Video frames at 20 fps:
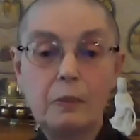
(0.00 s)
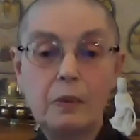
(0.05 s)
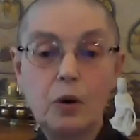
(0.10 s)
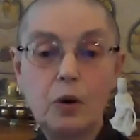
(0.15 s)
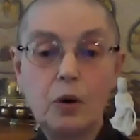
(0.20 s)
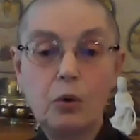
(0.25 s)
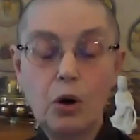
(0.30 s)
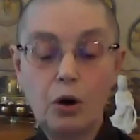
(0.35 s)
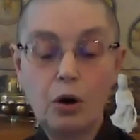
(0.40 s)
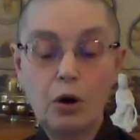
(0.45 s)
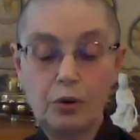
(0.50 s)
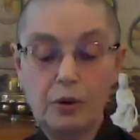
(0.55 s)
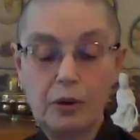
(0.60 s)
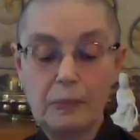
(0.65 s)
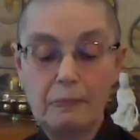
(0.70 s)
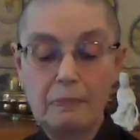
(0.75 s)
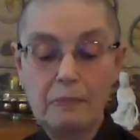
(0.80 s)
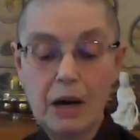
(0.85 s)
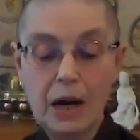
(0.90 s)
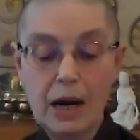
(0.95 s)
quote,
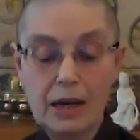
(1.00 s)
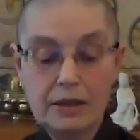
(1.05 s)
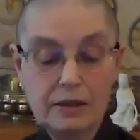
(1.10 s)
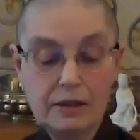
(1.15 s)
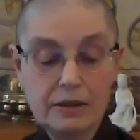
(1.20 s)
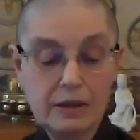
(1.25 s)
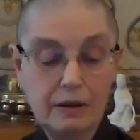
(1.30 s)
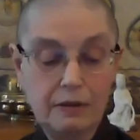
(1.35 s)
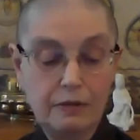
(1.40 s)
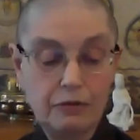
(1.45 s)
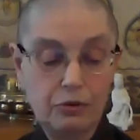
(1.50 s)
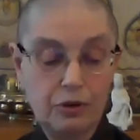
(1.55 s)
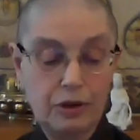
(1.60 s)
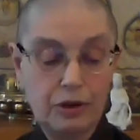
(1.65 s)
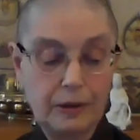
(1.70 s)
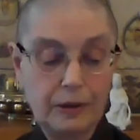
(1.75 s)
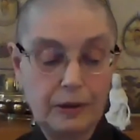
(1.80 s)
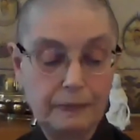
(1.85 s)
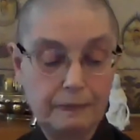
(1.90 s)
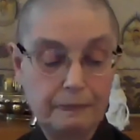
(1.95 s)
my
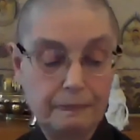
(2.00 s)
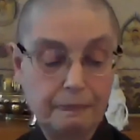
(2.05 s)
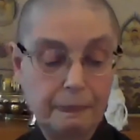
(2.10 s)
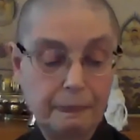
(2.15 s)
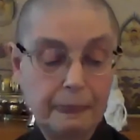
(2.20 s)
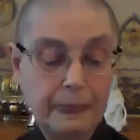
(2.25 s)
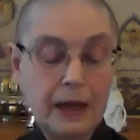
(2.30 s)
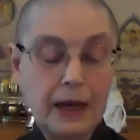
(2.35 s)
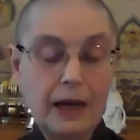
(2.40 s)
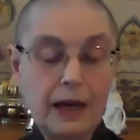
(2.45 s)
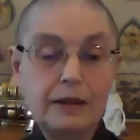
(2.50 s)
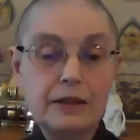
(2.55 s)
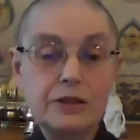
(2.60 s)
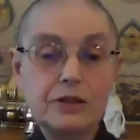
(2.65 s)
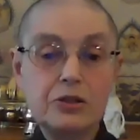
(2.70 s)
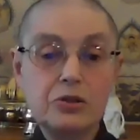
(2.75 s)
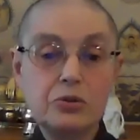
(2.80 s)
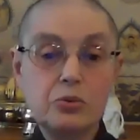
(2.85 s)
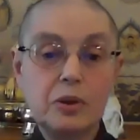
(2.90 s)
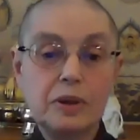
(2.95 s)
suffering. And this
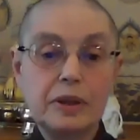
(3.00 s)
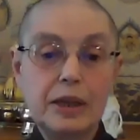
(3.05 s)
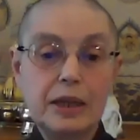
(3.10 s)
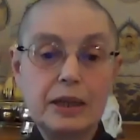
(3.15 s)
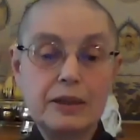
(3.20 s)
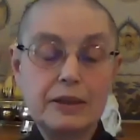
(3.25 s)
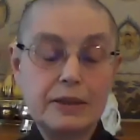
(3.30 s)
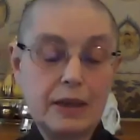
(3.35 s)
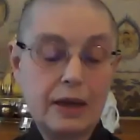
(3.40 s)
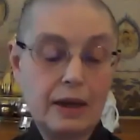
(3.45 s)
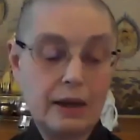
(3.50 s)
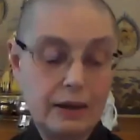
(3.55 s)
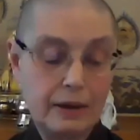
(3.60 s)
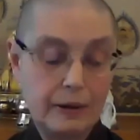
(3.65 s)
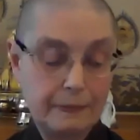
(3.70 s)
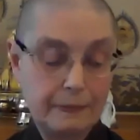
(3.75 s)
is what they say.